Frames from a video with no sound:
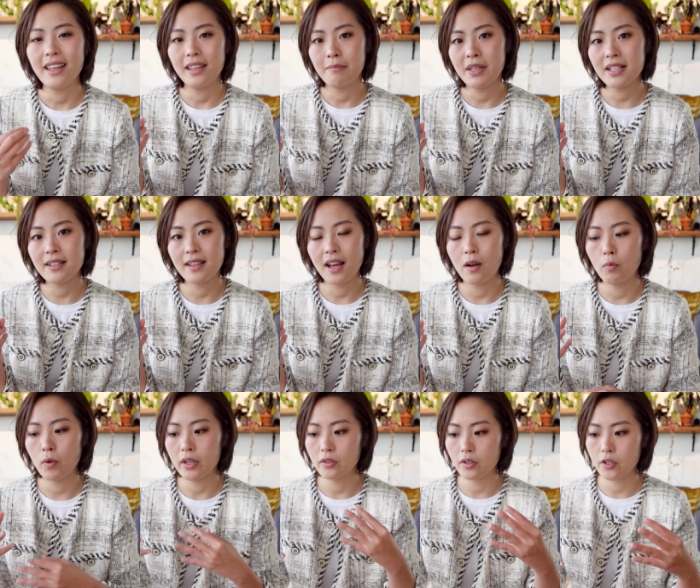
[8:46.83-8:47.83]
It means that
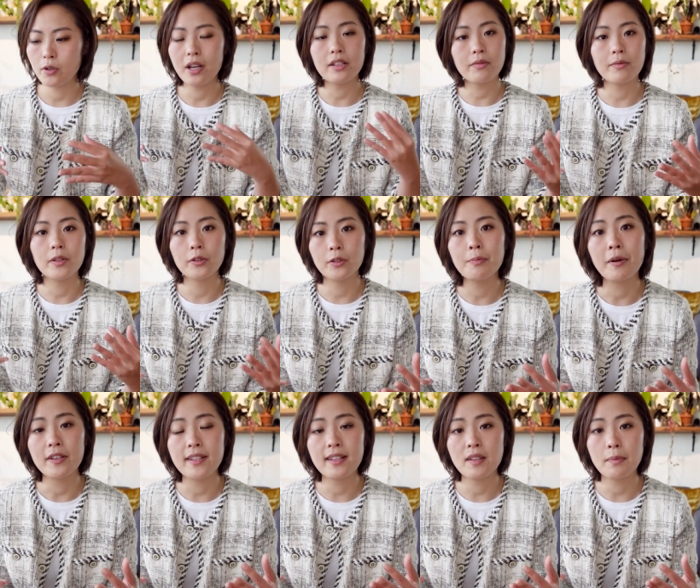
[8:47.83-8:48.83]
when you're trying to recruit
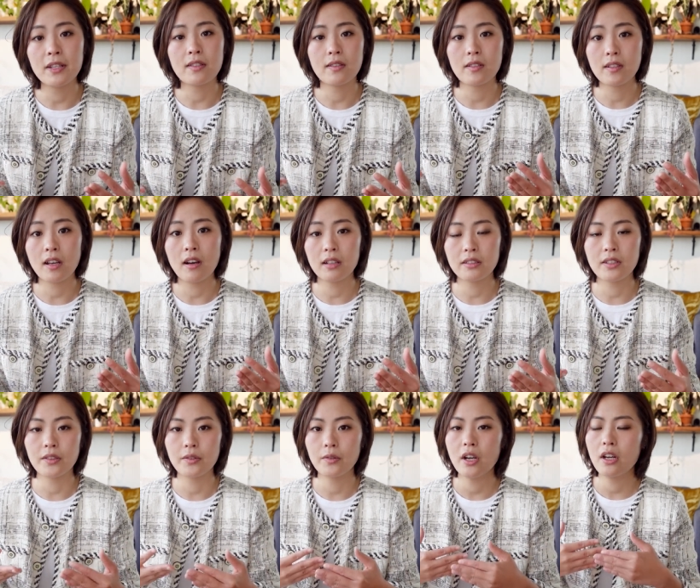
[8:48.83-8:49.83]
participants to talk
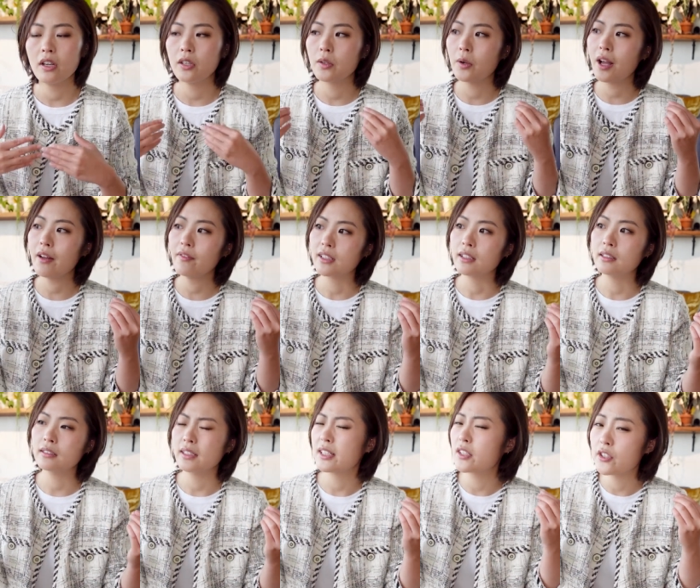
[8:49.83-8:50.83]
to, you don't have a
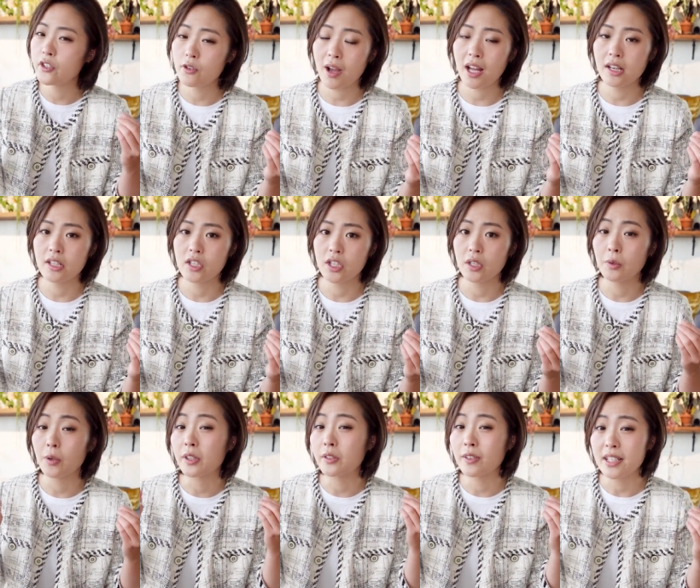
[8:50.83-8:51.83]
clear strategy
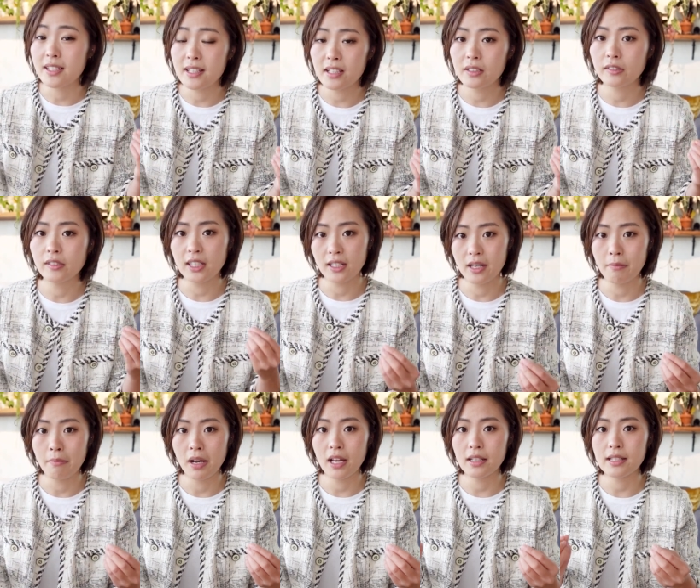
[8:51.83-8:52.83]
or criteria in
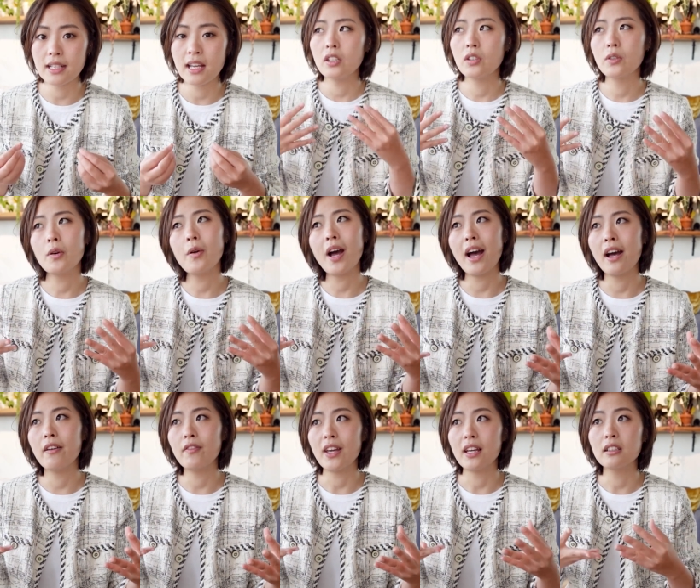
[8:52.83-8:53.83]
mind. You don't
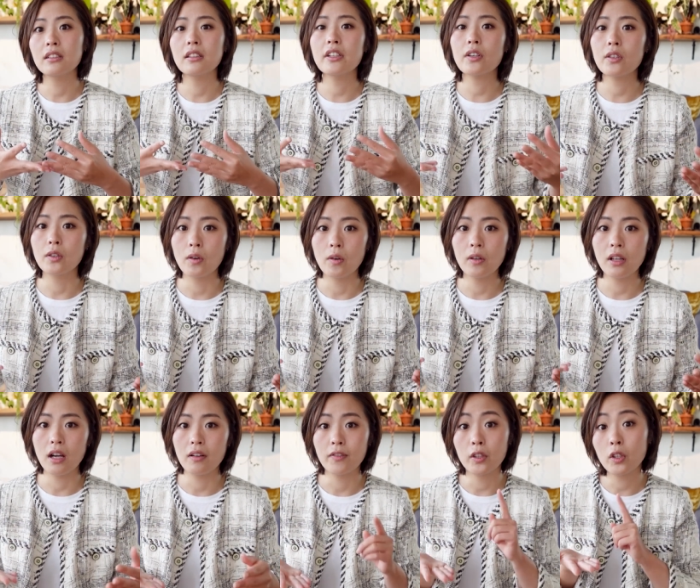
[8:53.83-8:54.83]
have a clear goal
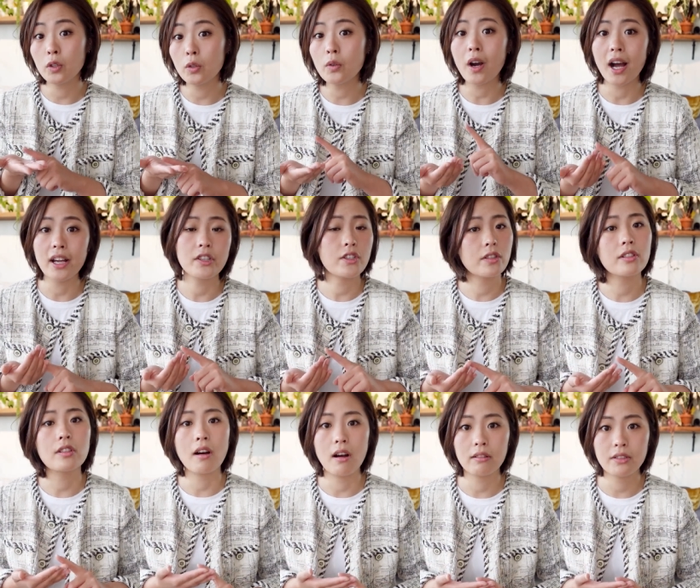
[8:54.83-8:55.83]
of who I should
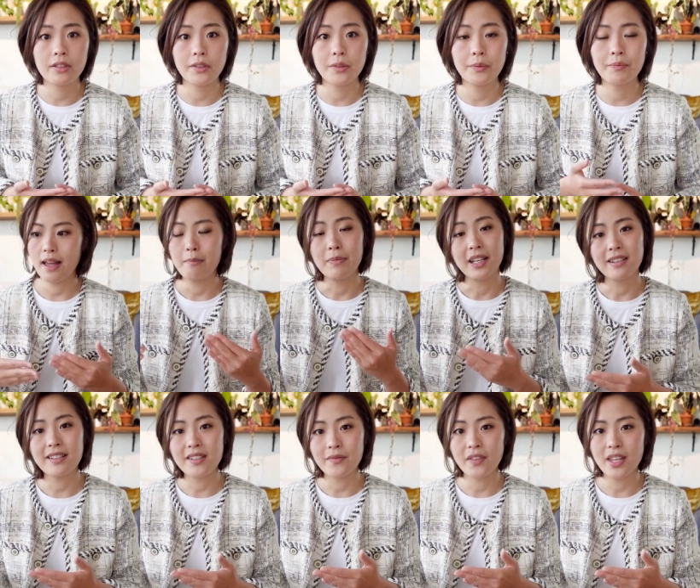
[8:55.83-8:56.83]
talk to. And
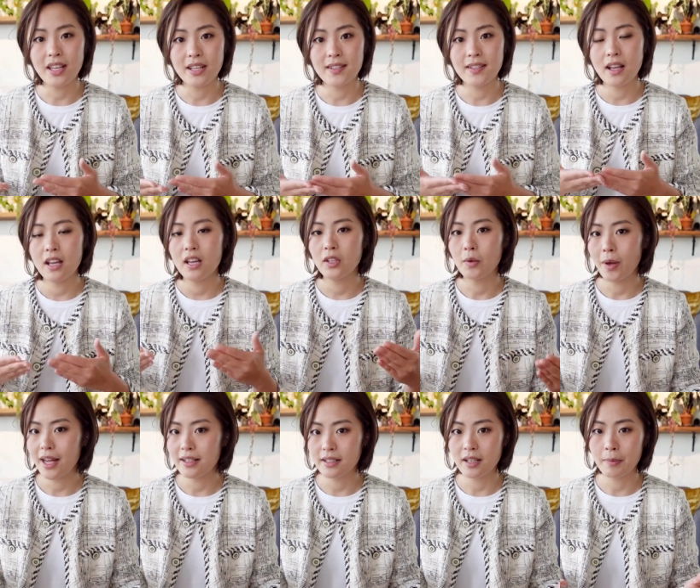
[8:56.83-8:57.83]
because of this, you
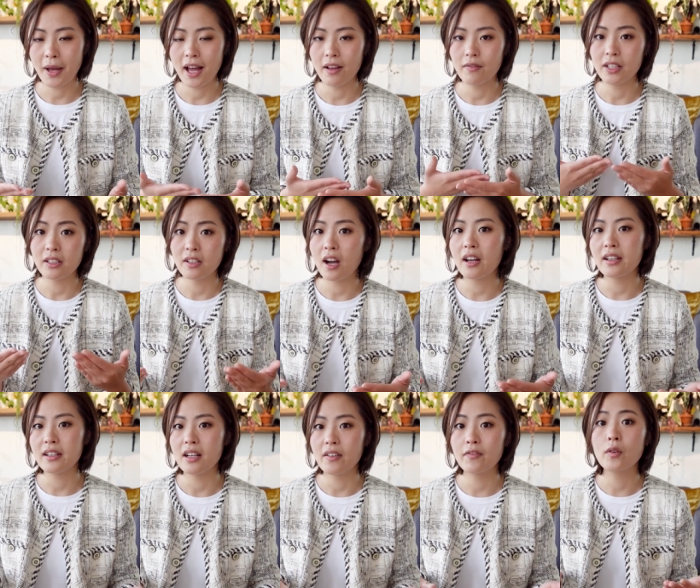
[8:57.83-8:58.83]
ended up having not
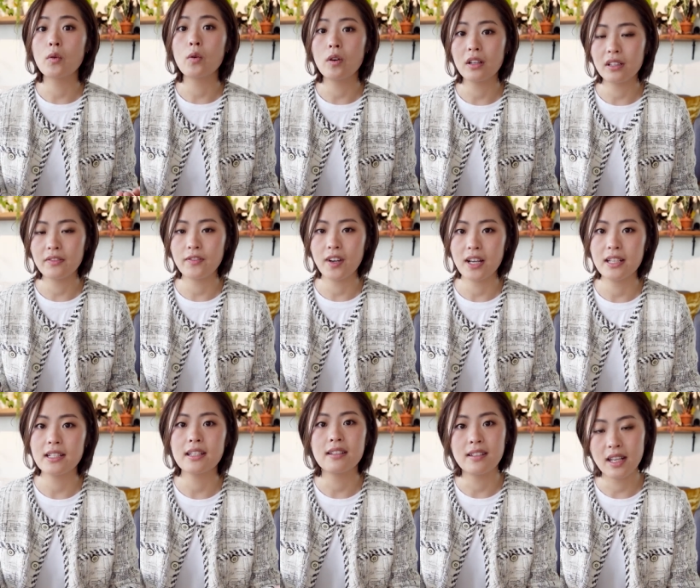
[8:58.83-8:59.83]
enough
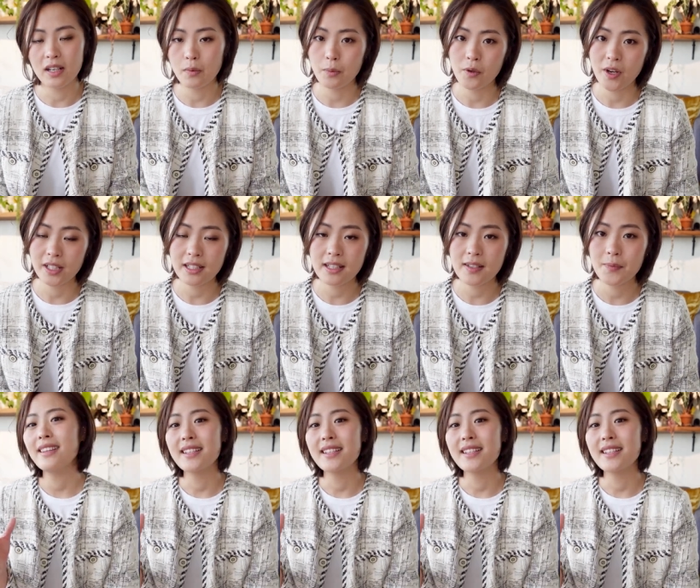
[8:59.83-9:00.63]
qualified data points.